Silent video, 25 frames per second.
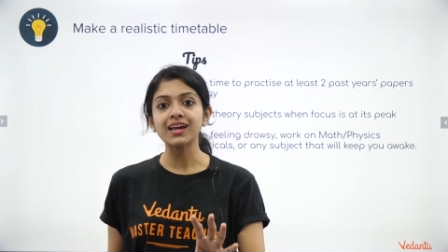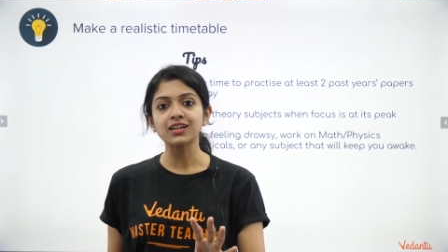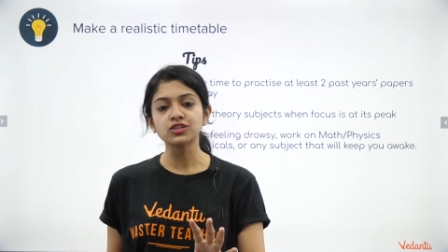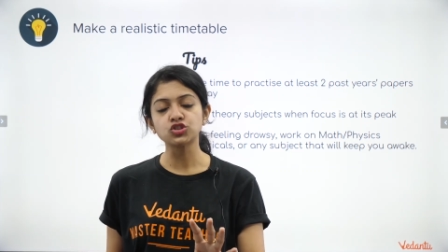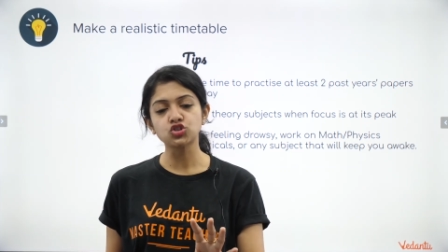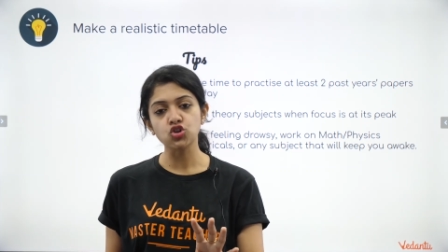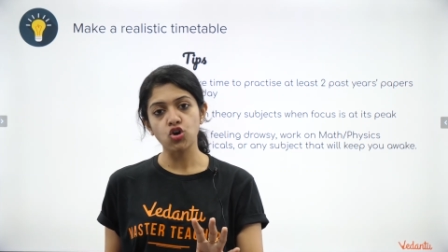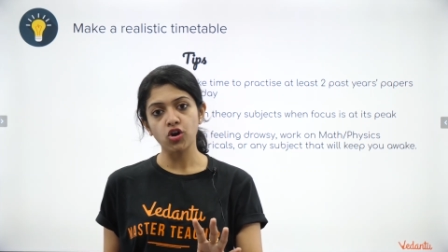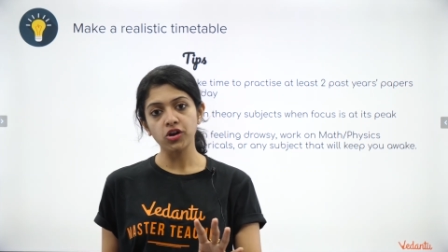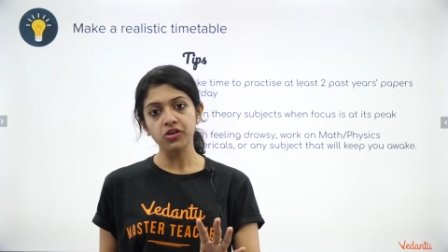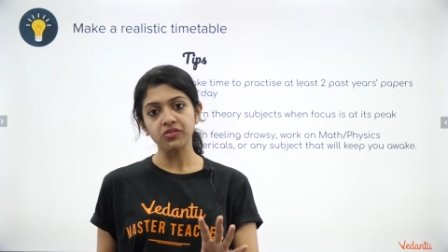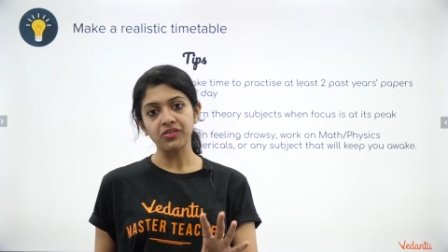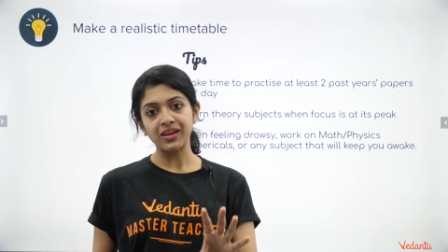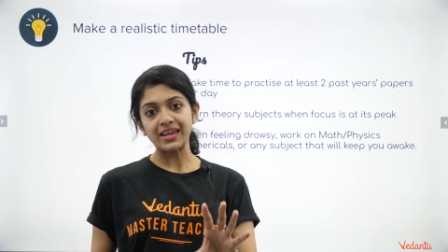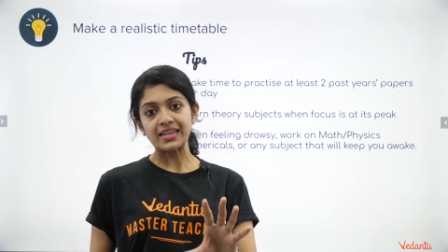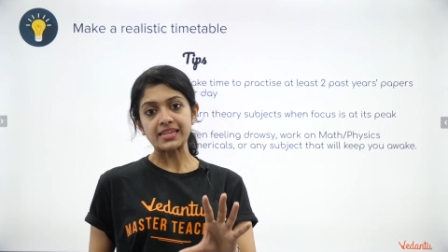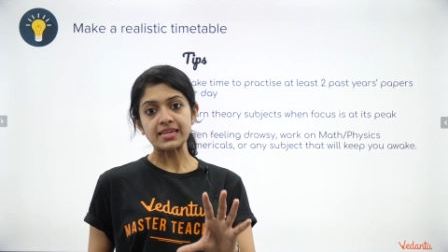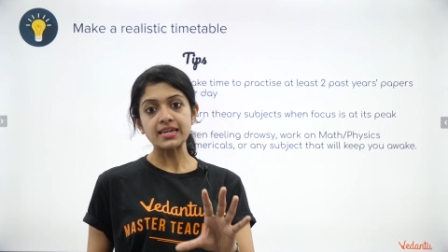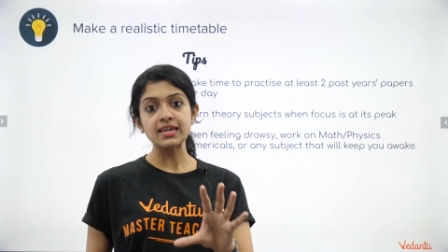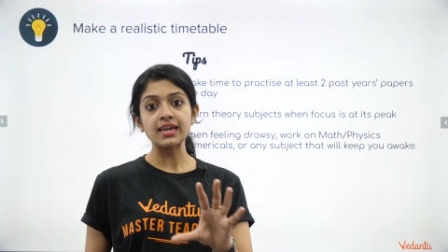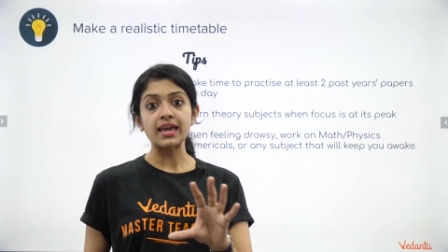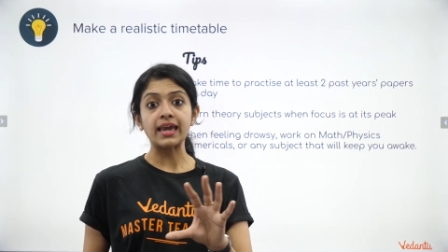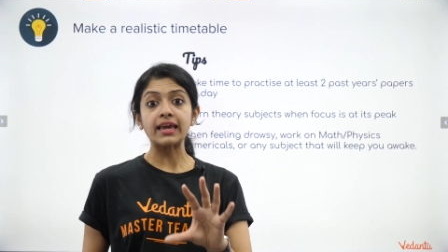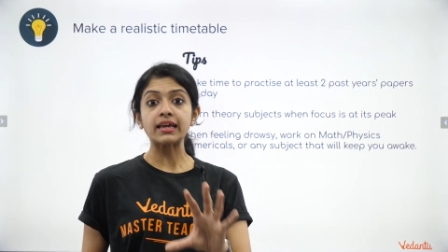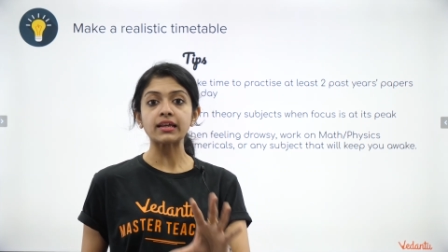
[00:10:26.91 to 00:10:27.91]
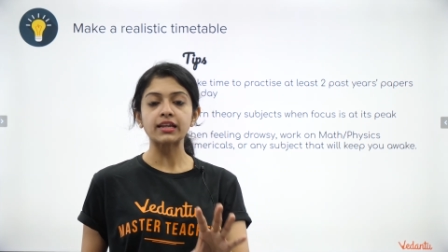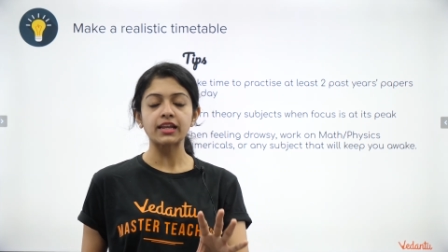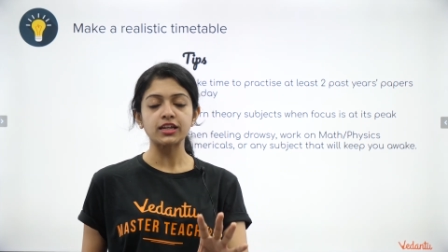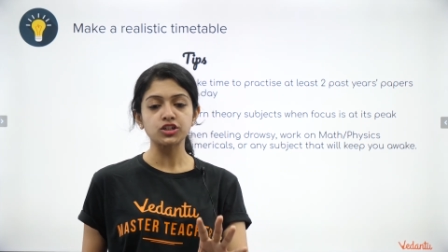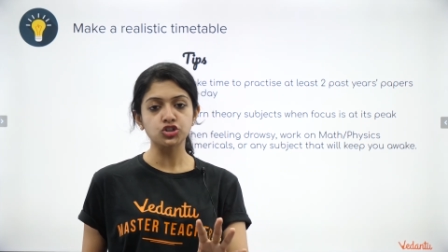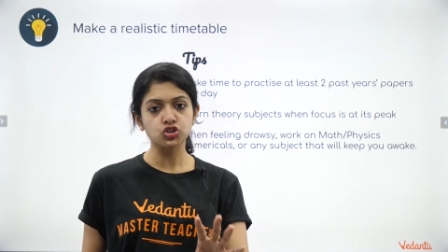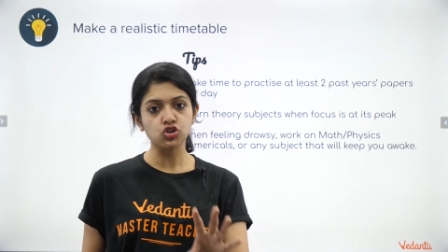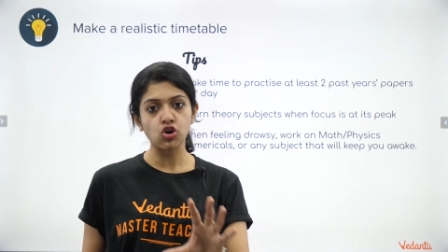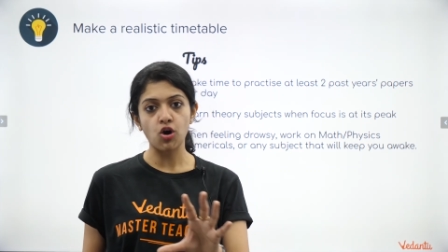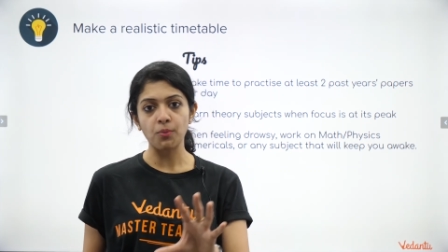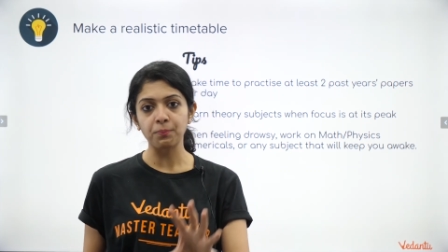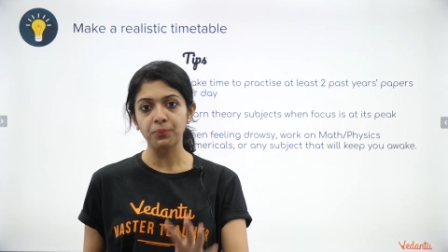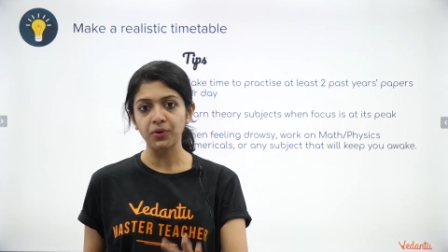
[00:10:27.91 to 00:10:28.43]
enjoy reading
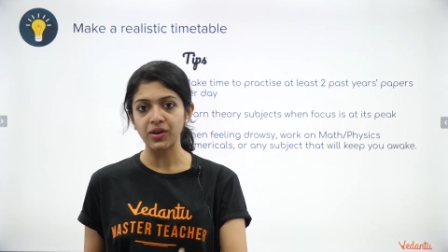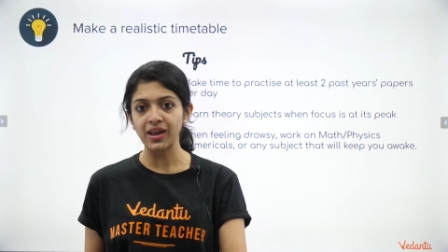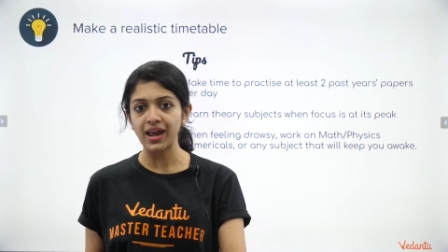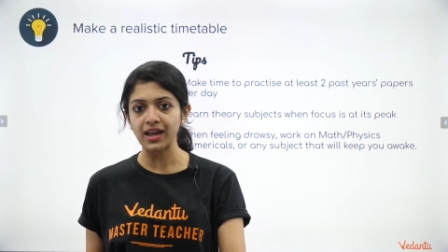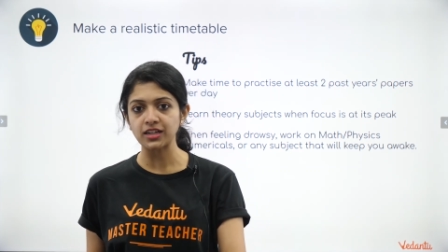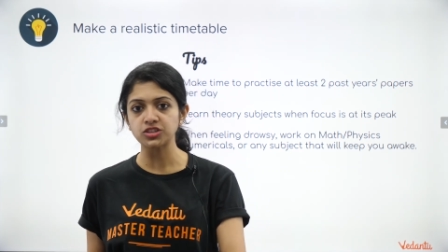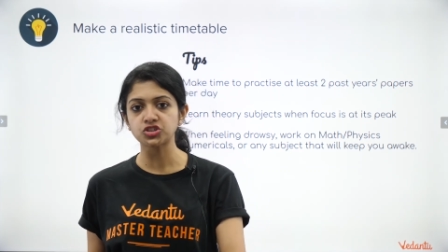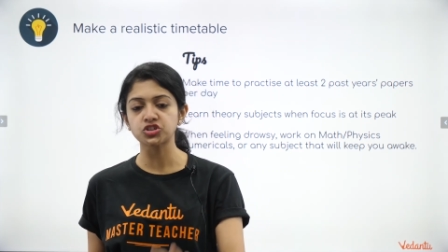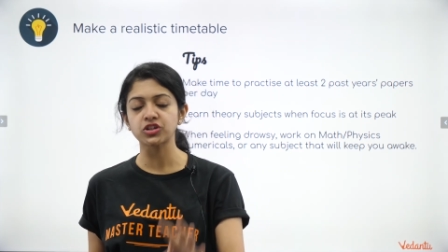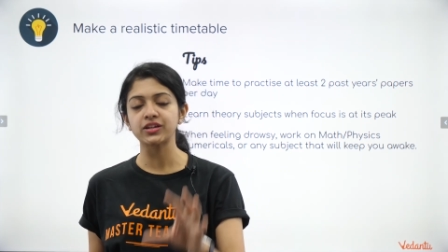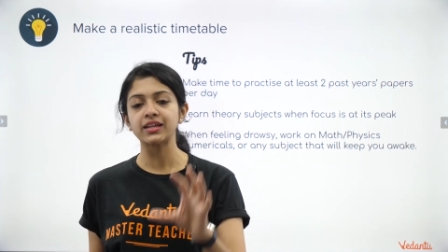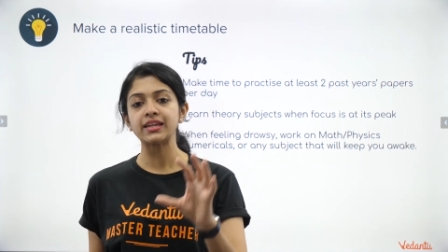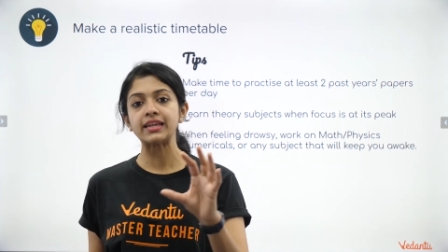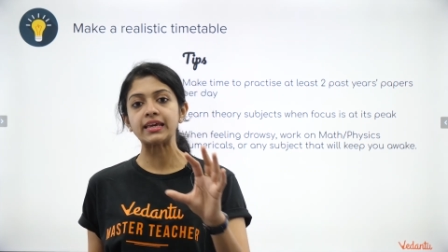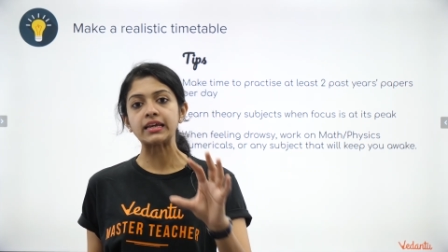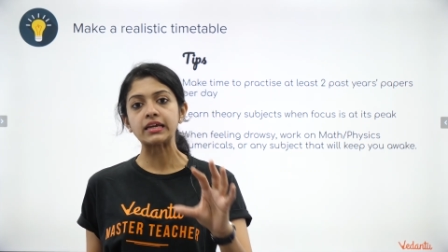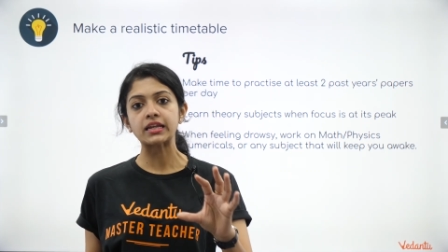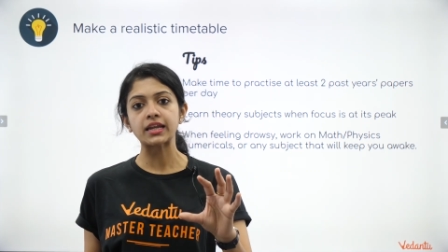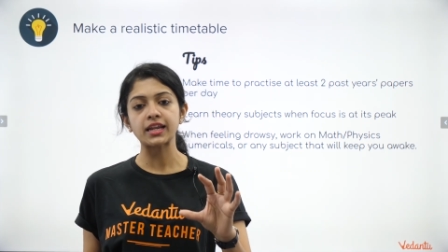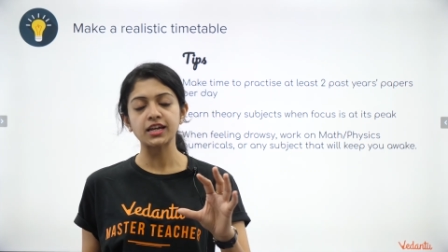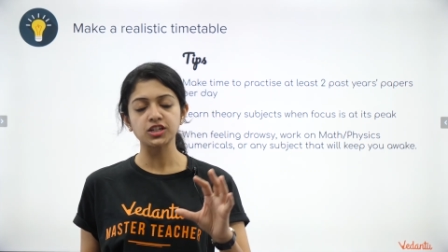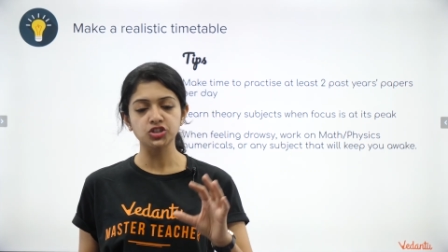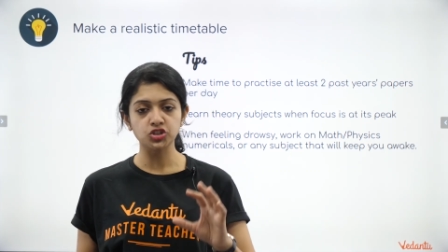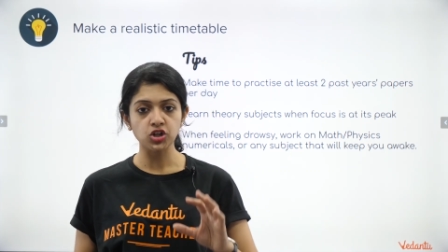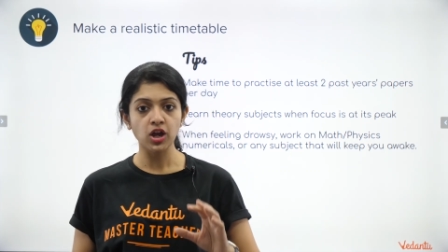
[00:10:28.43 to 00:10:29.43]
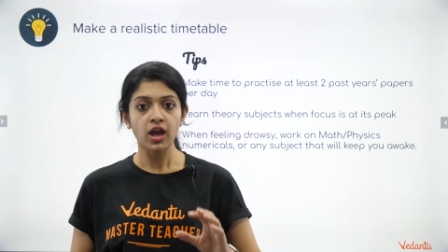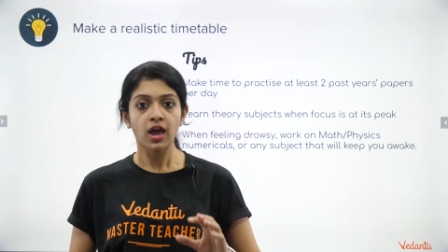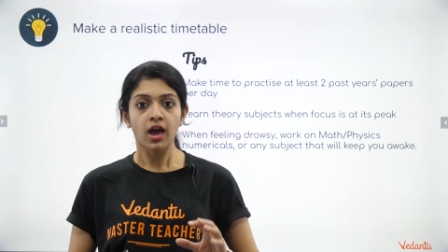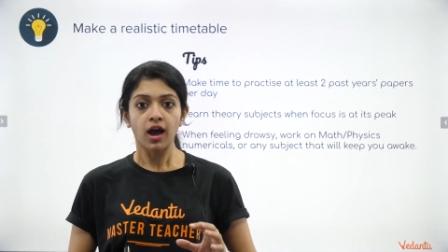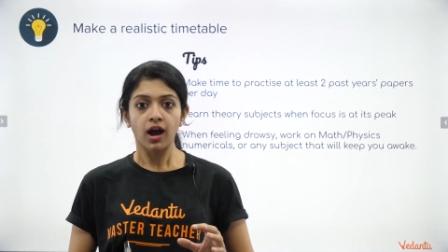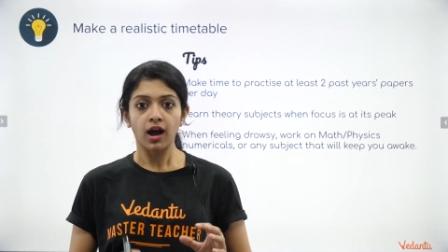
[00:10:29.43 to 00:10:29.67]
English comprehension and English